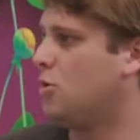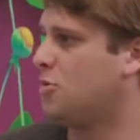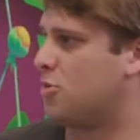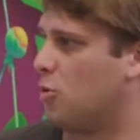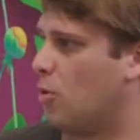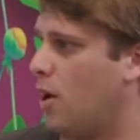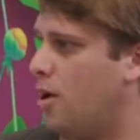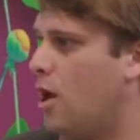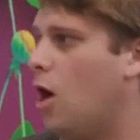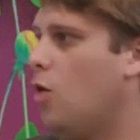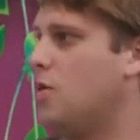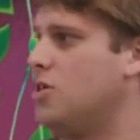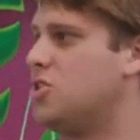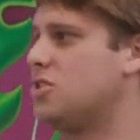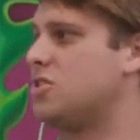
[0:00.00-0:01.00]
So right
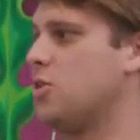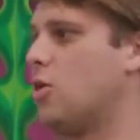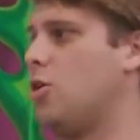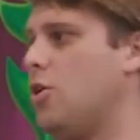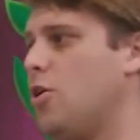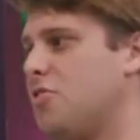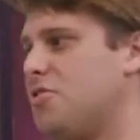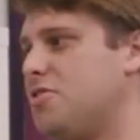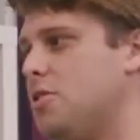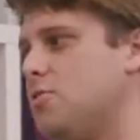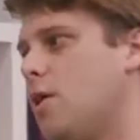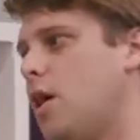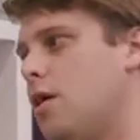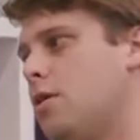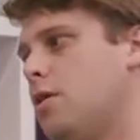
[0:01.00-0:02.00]
now, we just started our seed
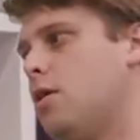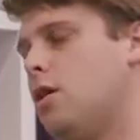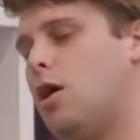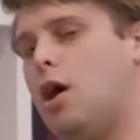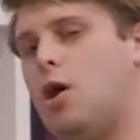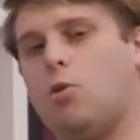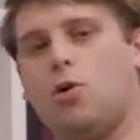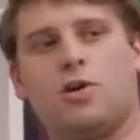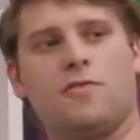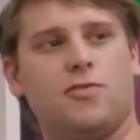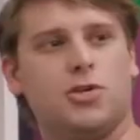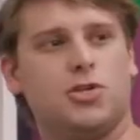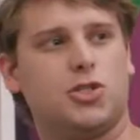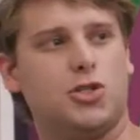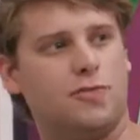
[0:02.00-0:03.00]
round, working
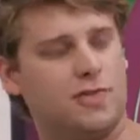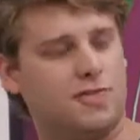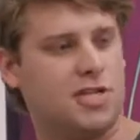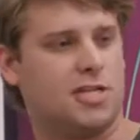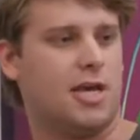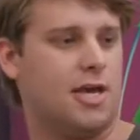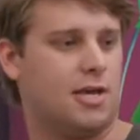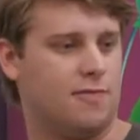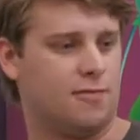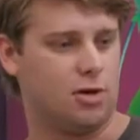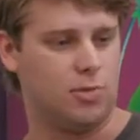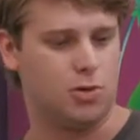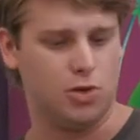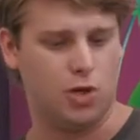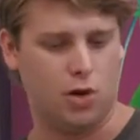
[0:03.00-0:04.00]
for a $250K
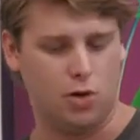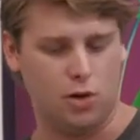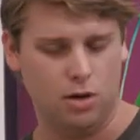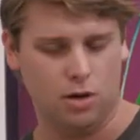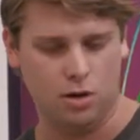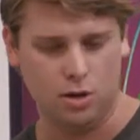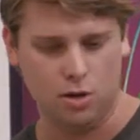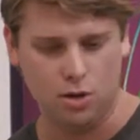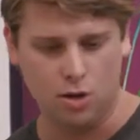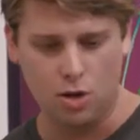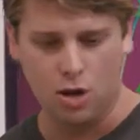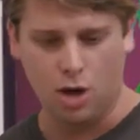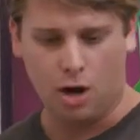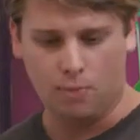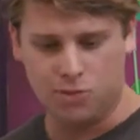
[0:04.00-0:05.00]
convertible note.
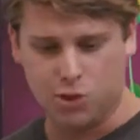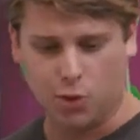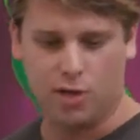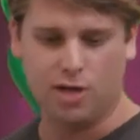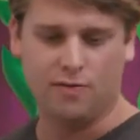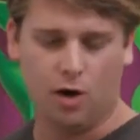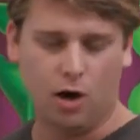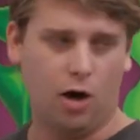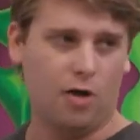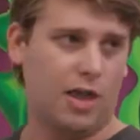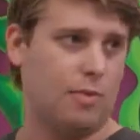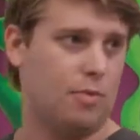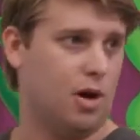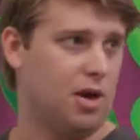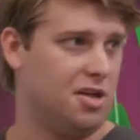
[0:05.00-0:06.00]
A majority of all
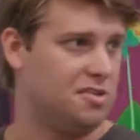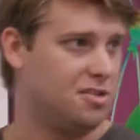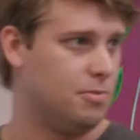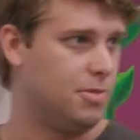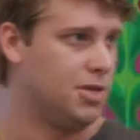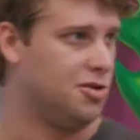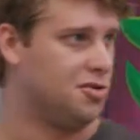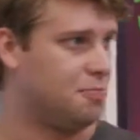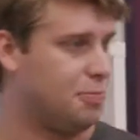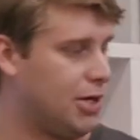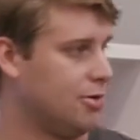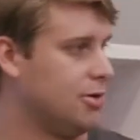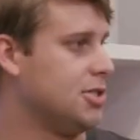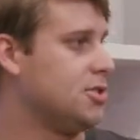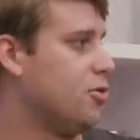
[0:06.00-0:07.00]
that money is going to be used
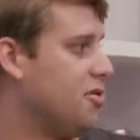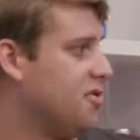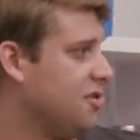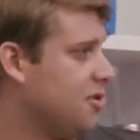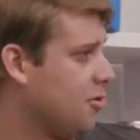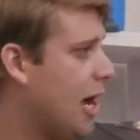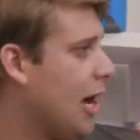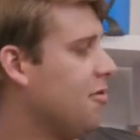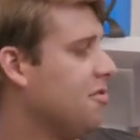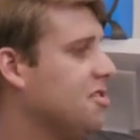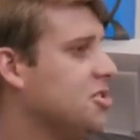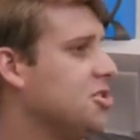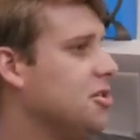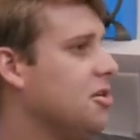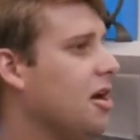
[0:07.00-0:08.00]
purely towards user
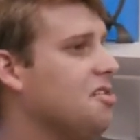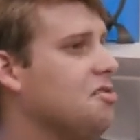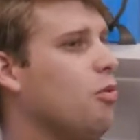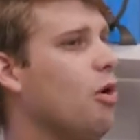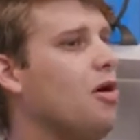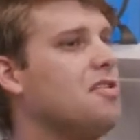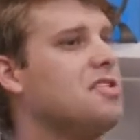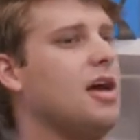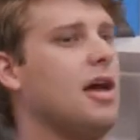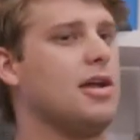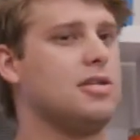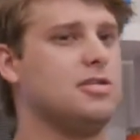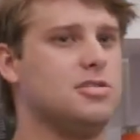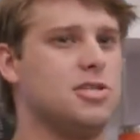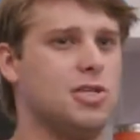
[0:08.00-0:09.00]
acquisition, as well as kind
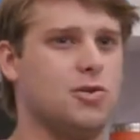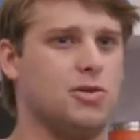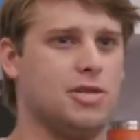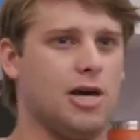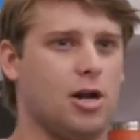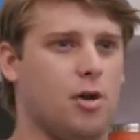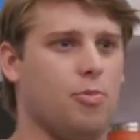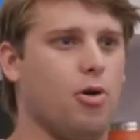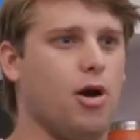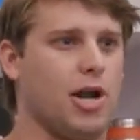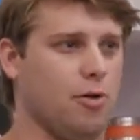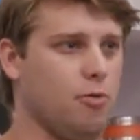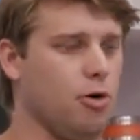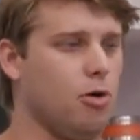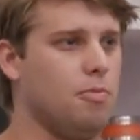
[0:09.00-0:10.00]
of continuing down our
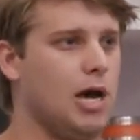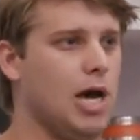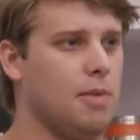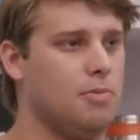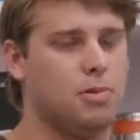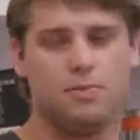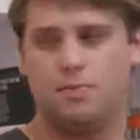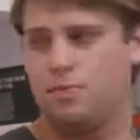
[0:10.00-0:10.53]
product roadmap.